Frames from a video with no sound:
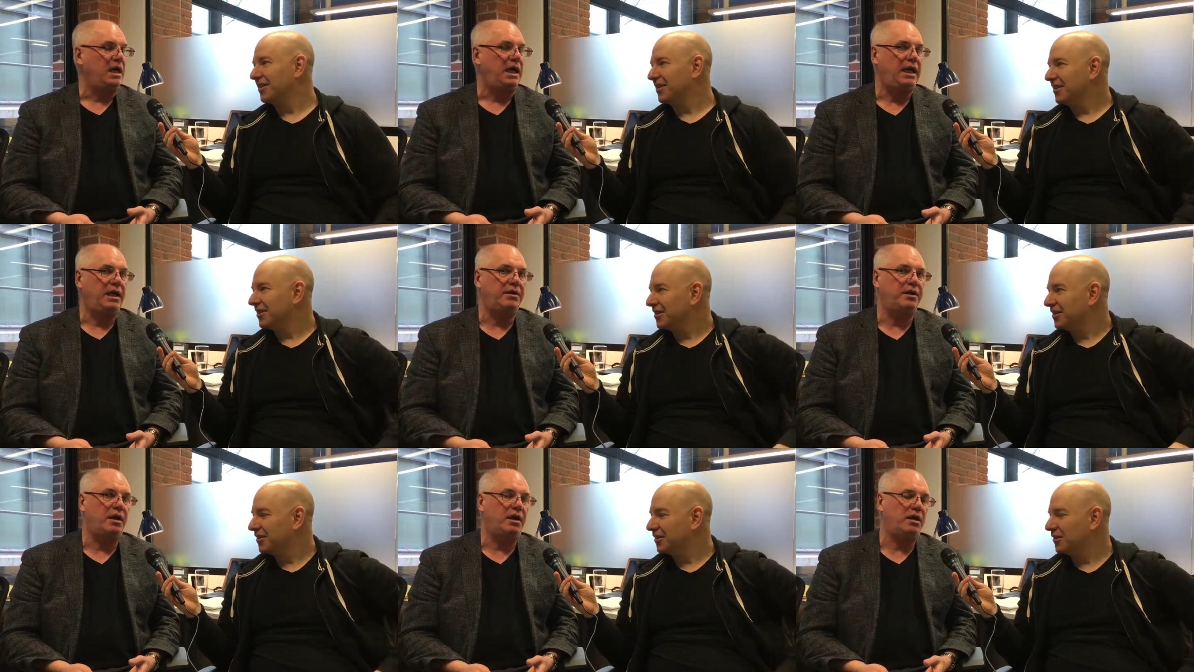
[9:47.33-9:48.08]

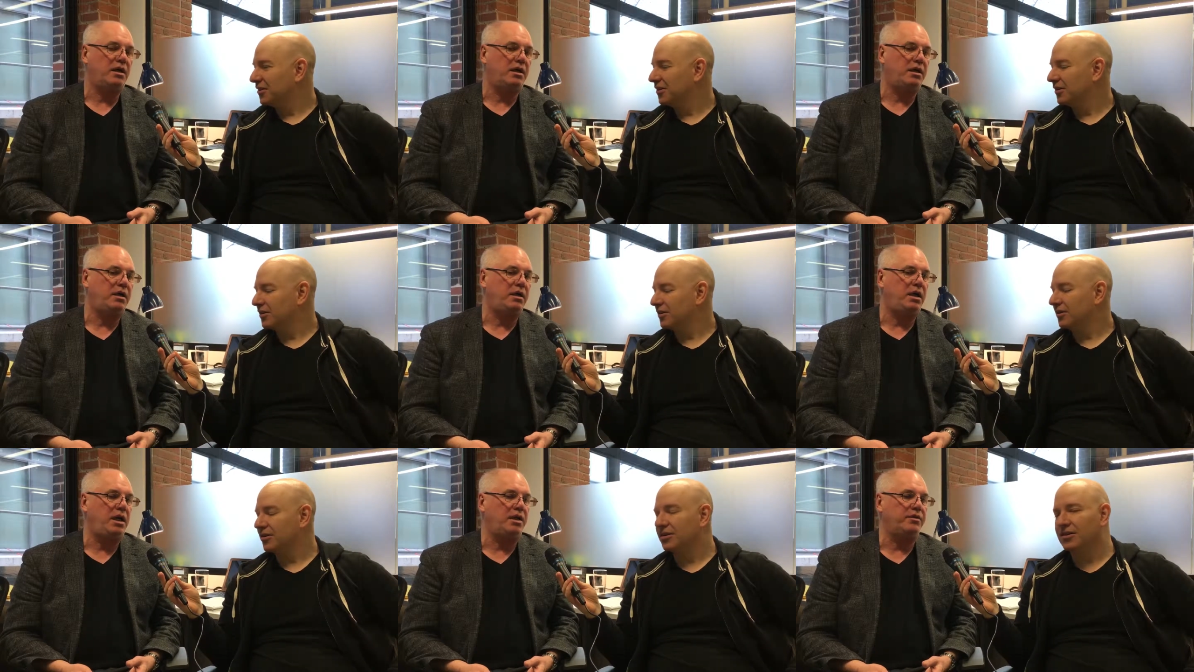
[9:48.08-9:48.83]
Speaker 1: In
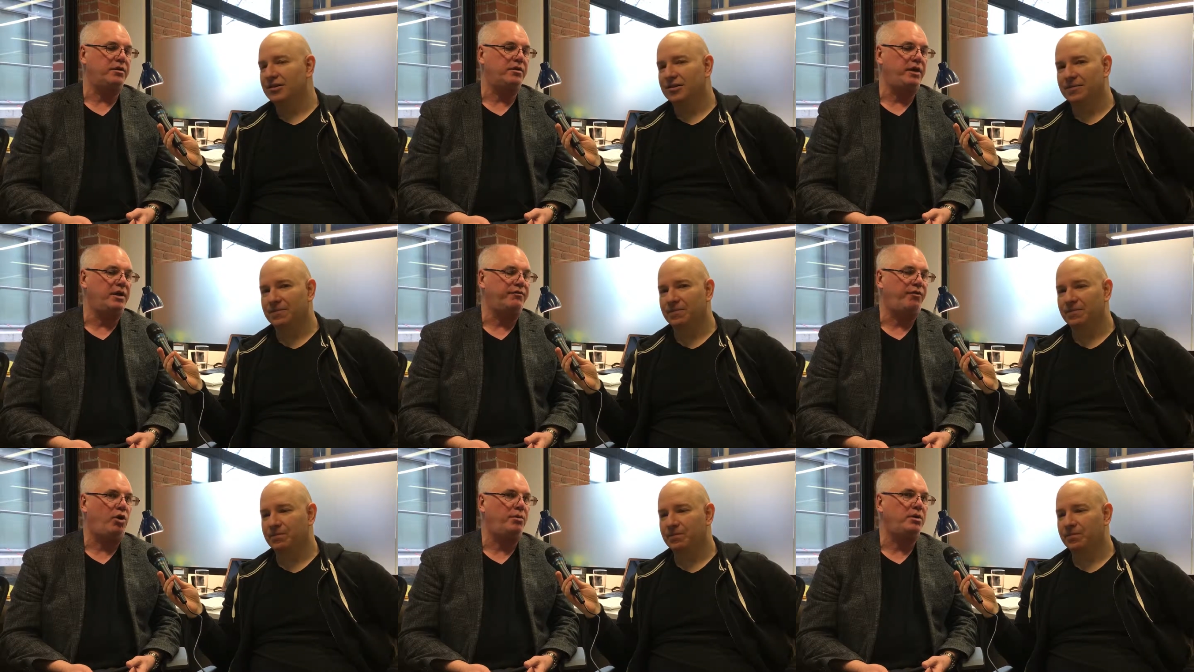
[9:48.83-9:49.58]
the
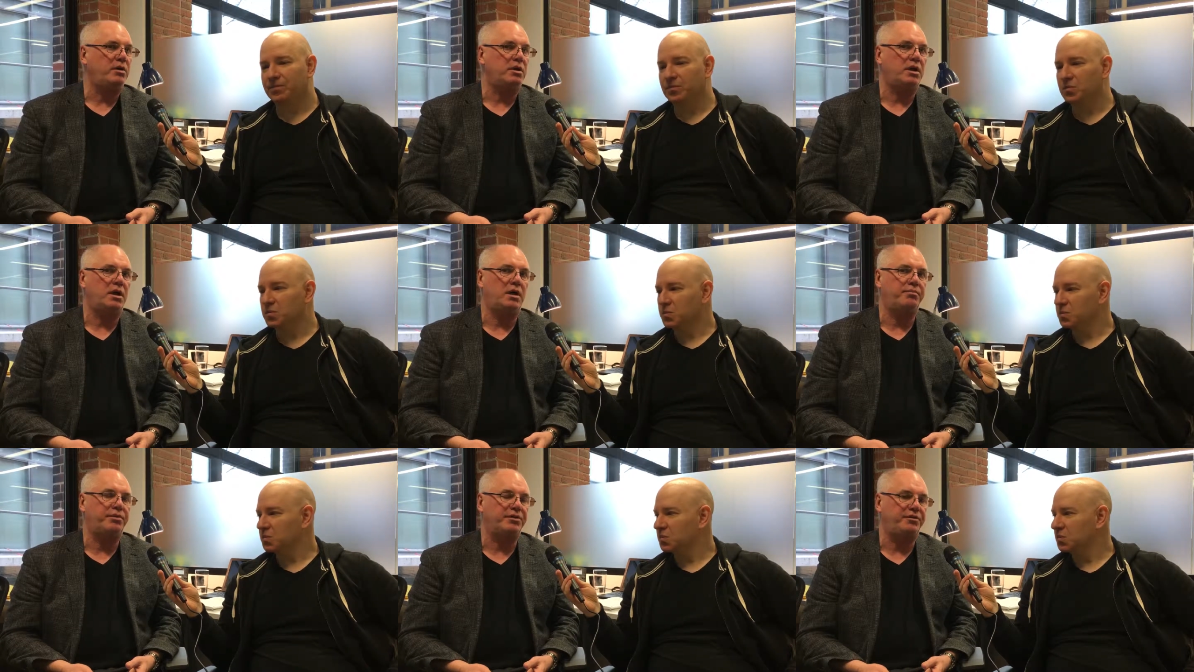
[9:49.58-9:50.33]

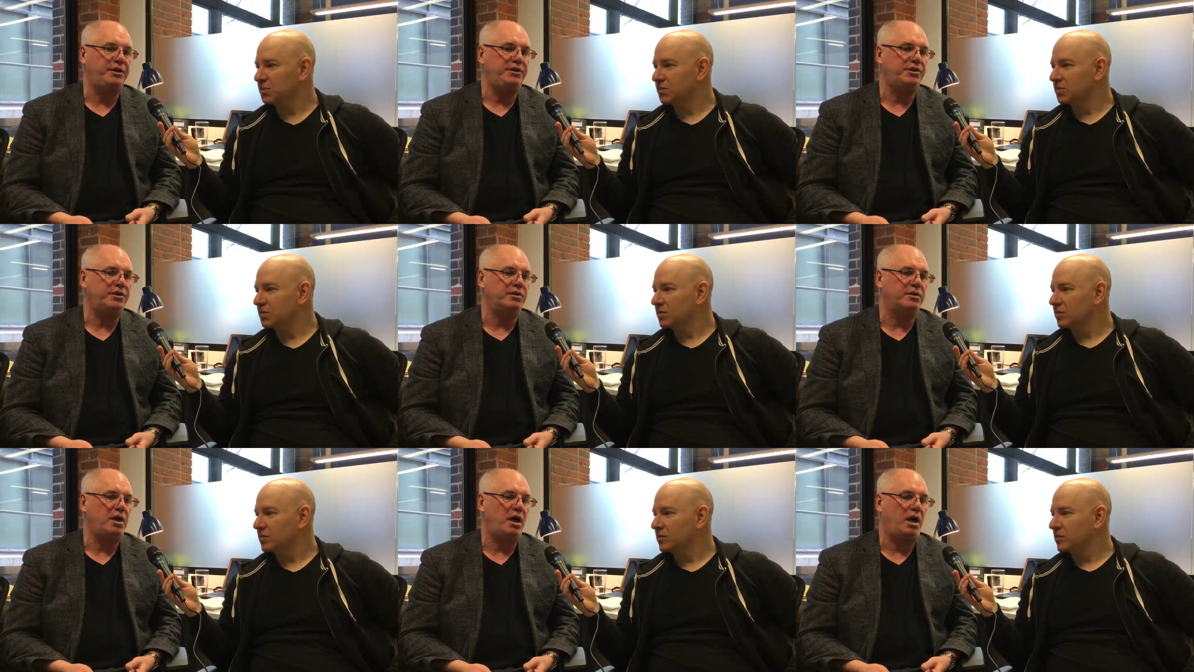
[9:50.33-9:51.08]
informal
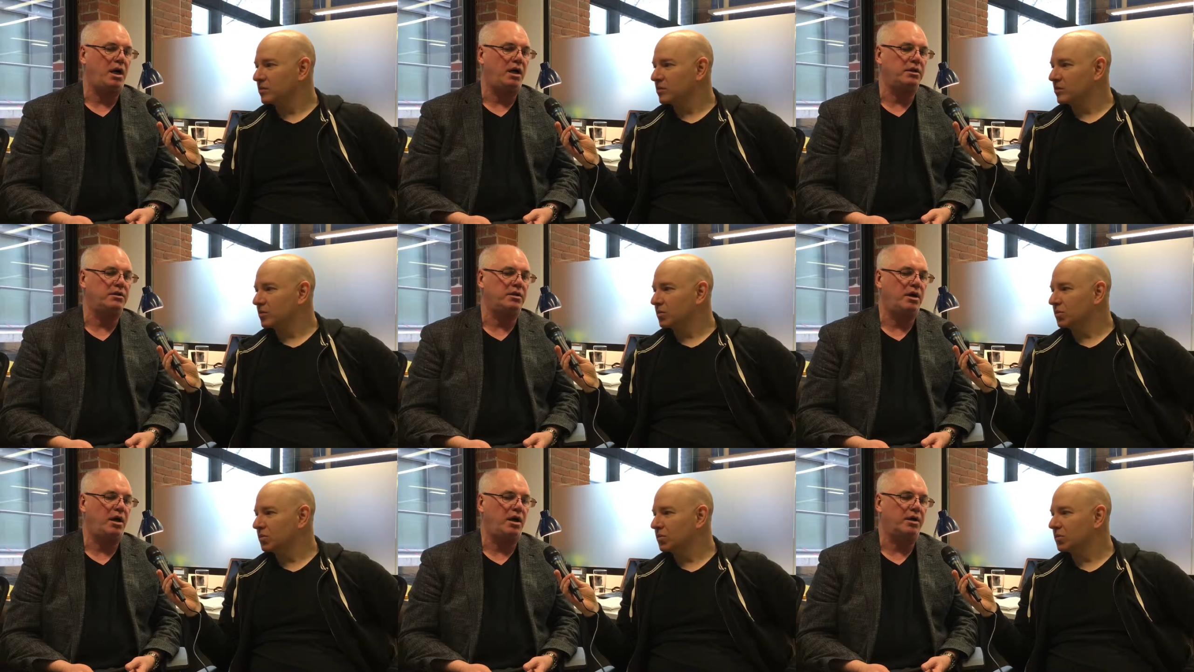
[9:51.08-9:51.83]
procedure
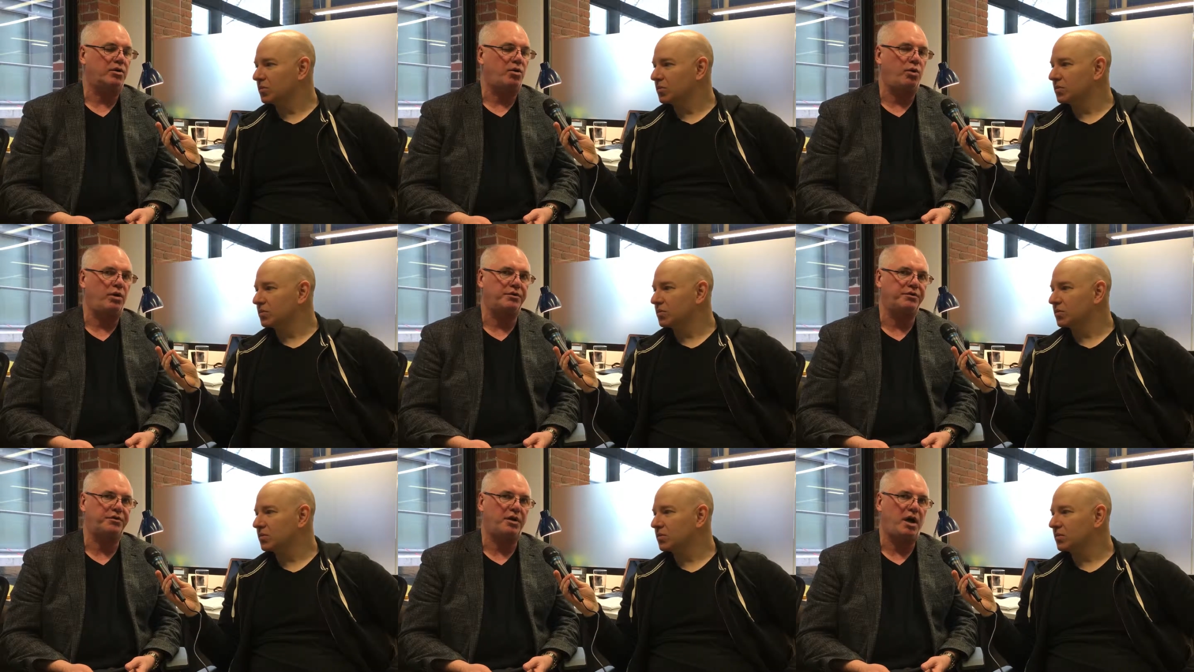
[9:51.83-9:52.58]

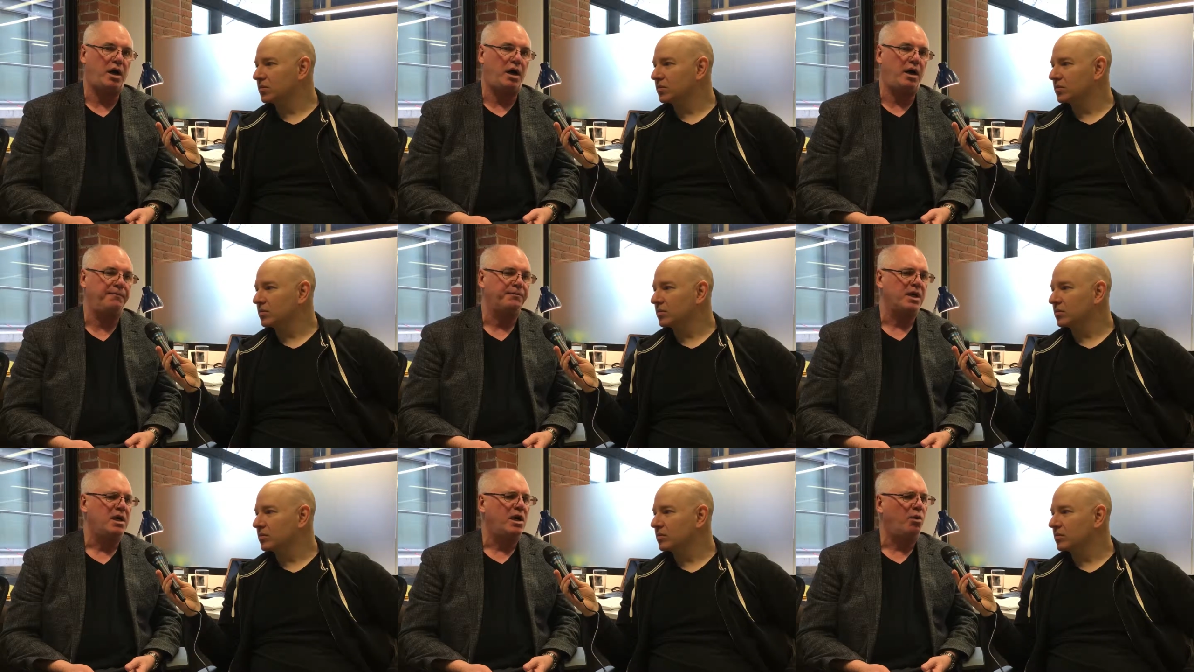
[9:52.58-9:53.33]
courts,
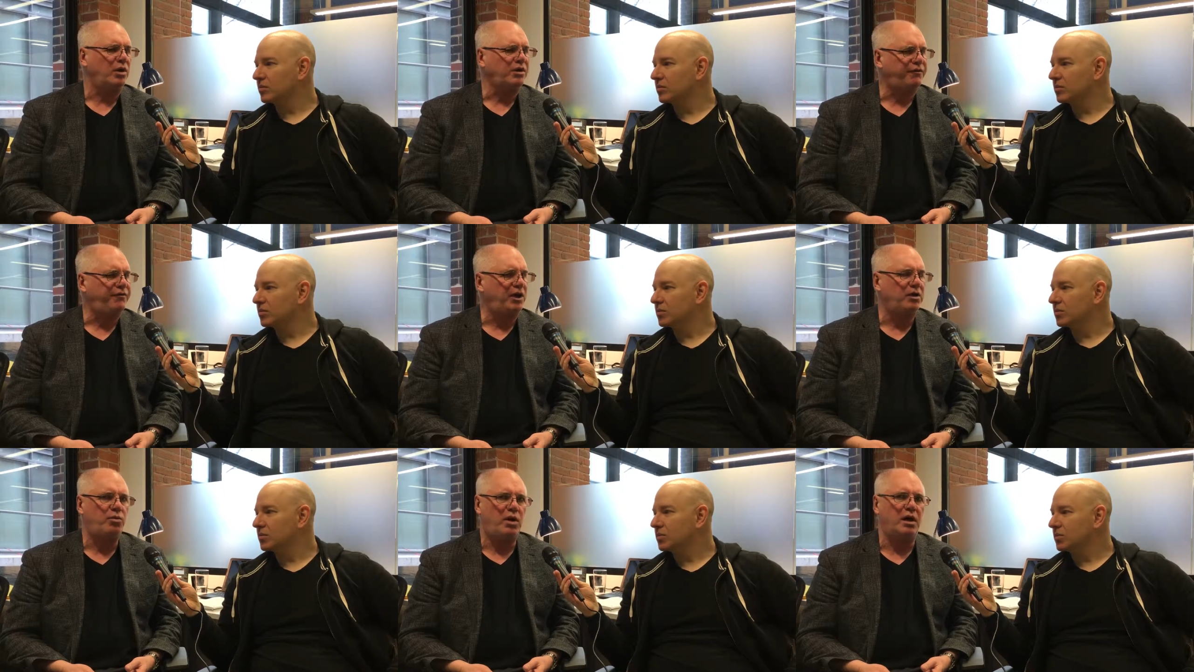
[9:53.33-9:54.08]
it works
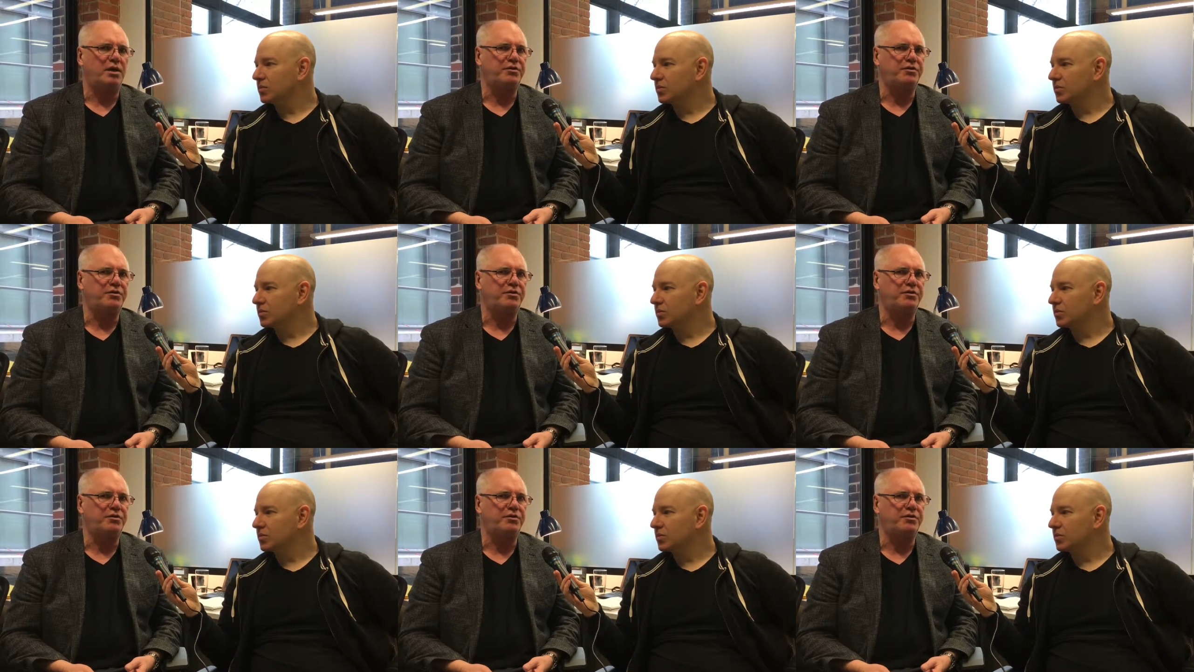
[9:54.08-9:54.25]
fairly well.